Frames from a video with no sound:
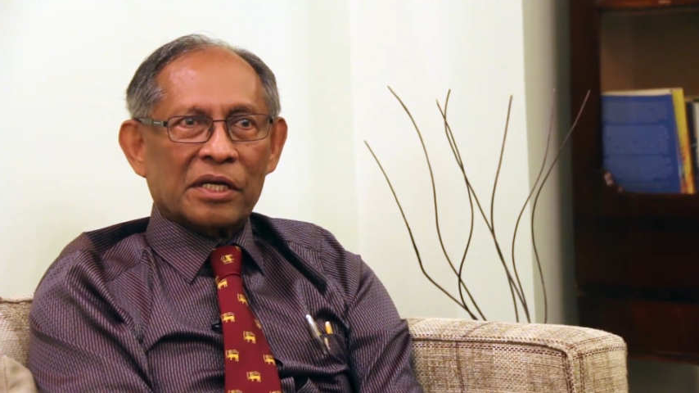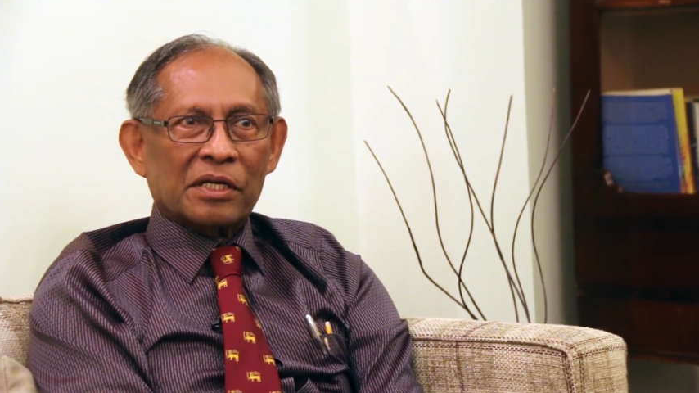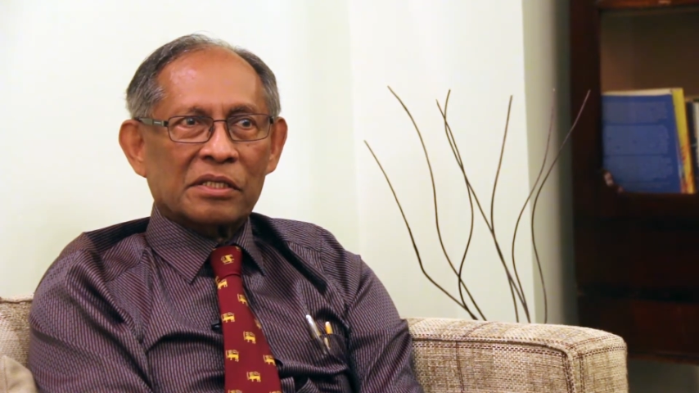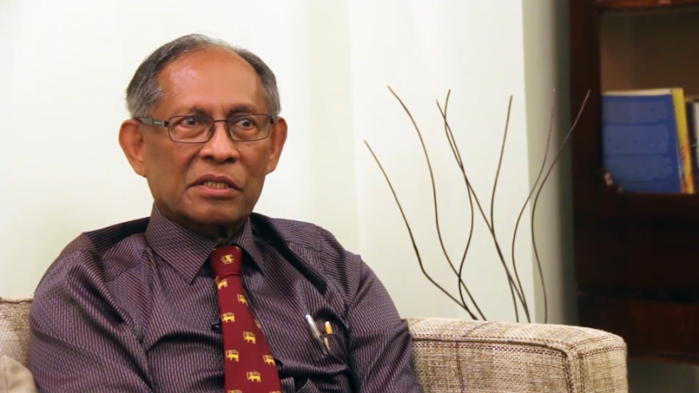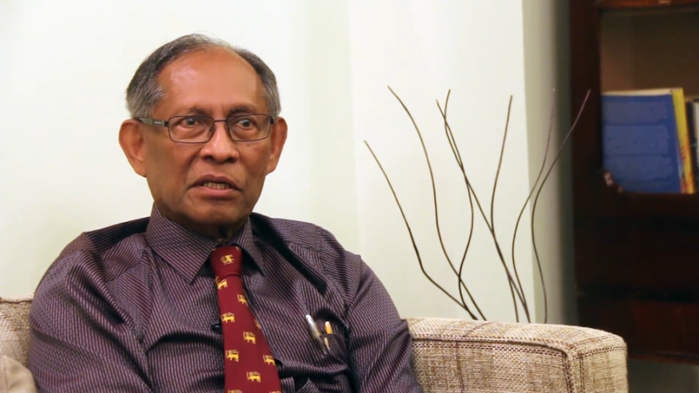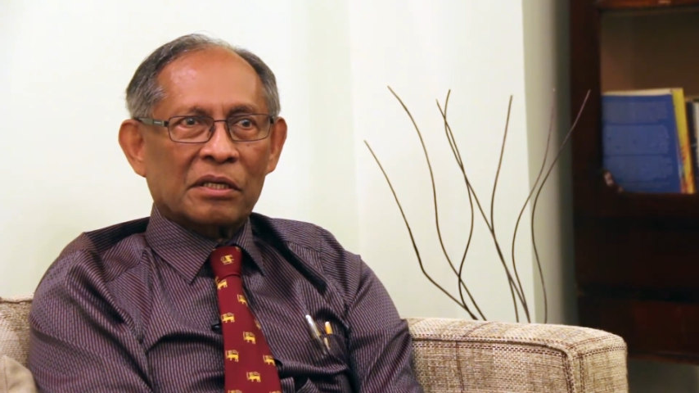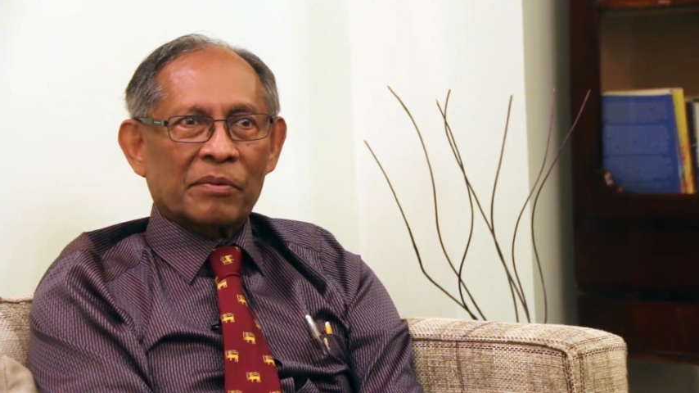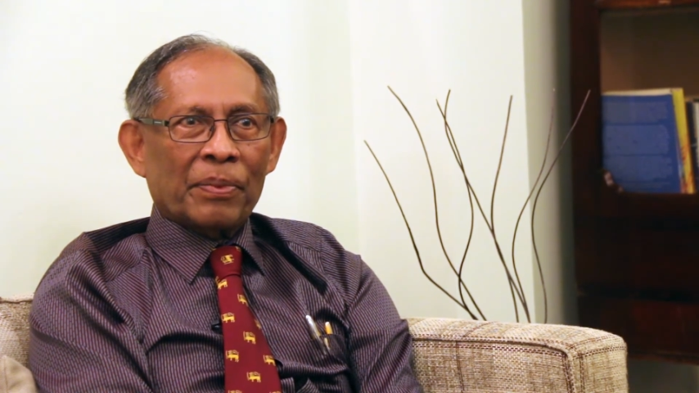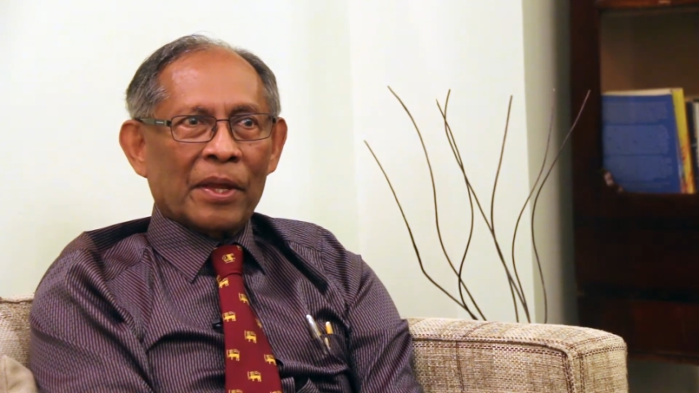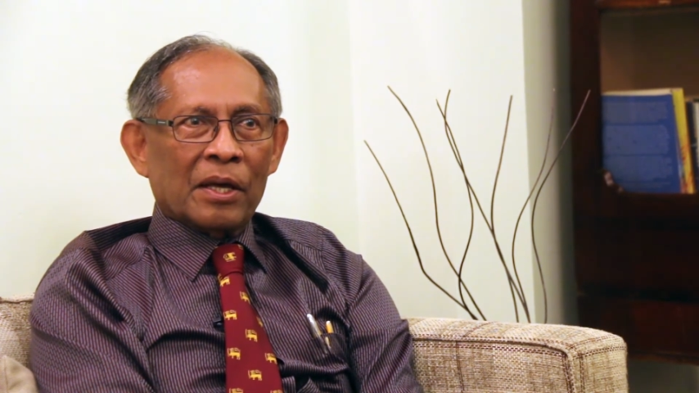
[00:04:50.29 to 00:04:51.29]

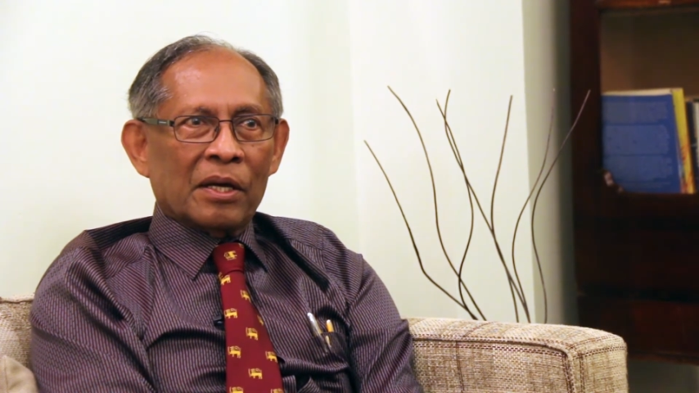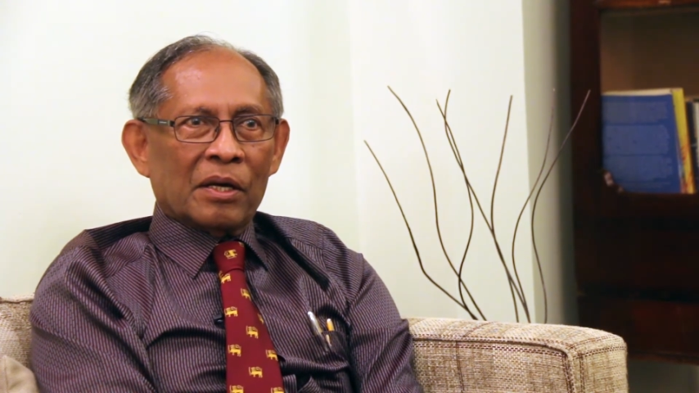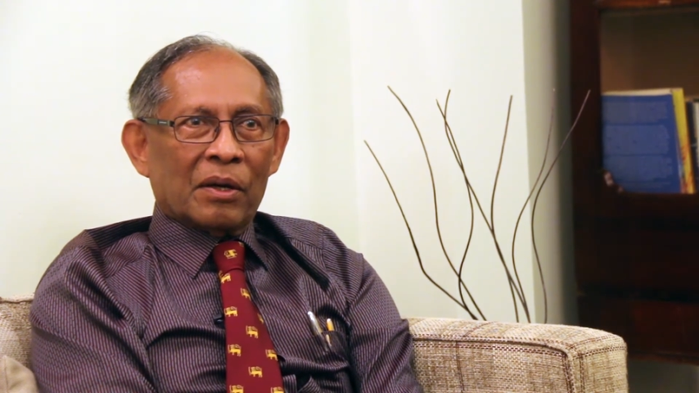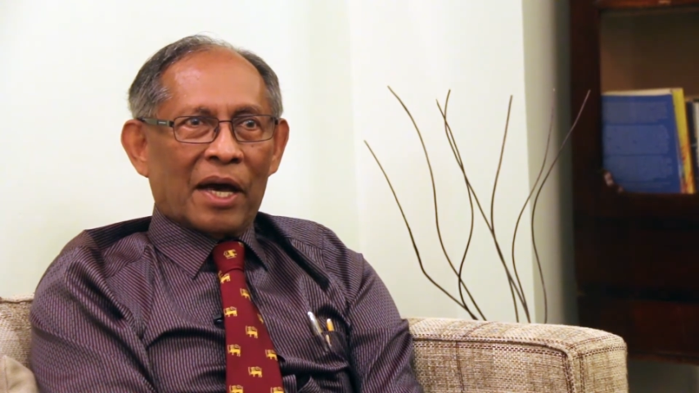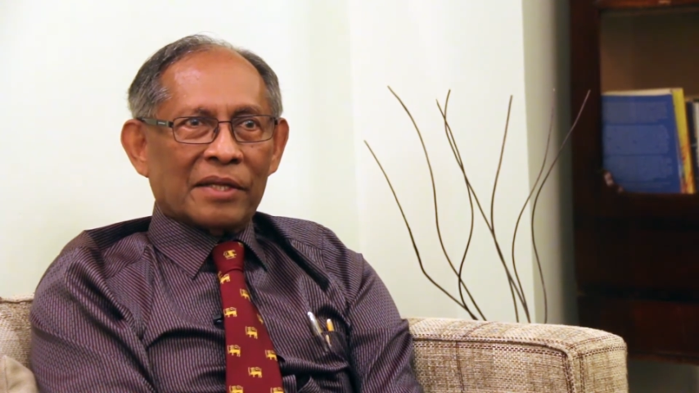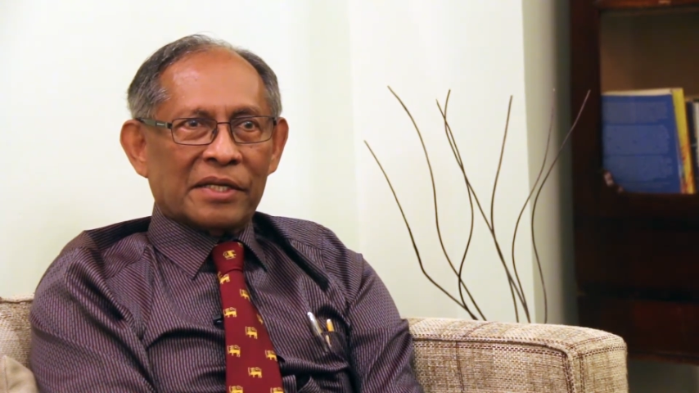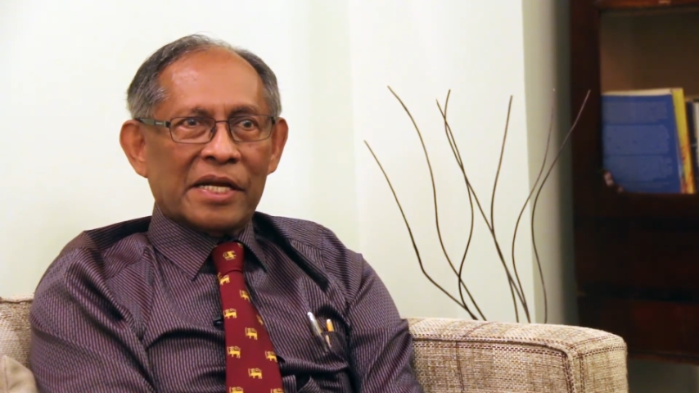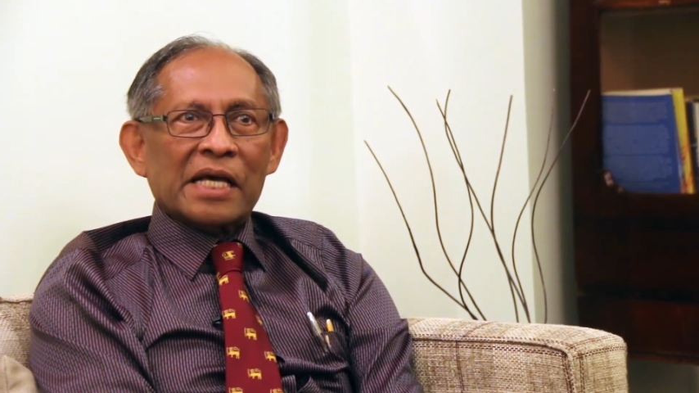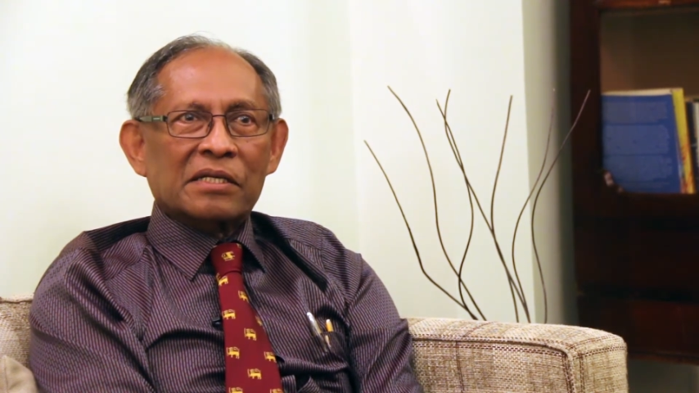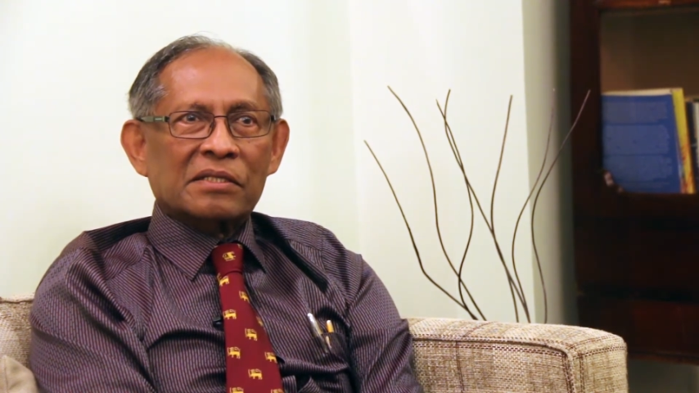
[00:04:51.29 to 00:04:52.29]
that at the
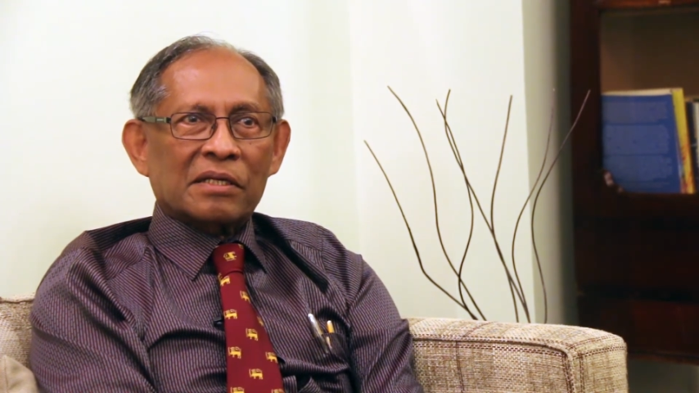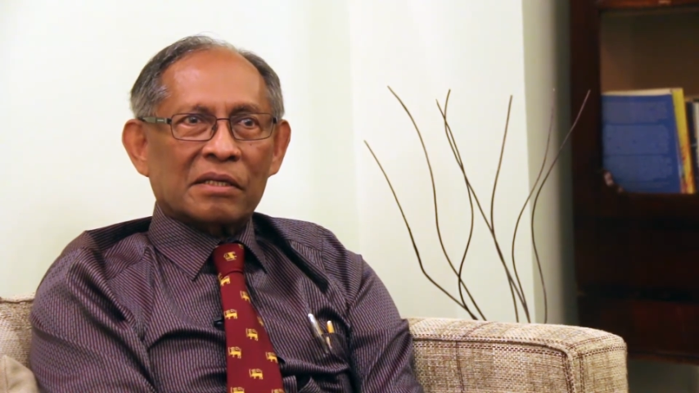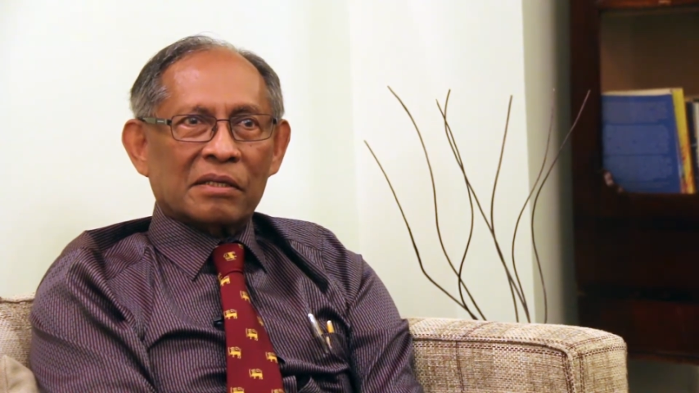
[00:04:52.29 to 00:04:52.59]
next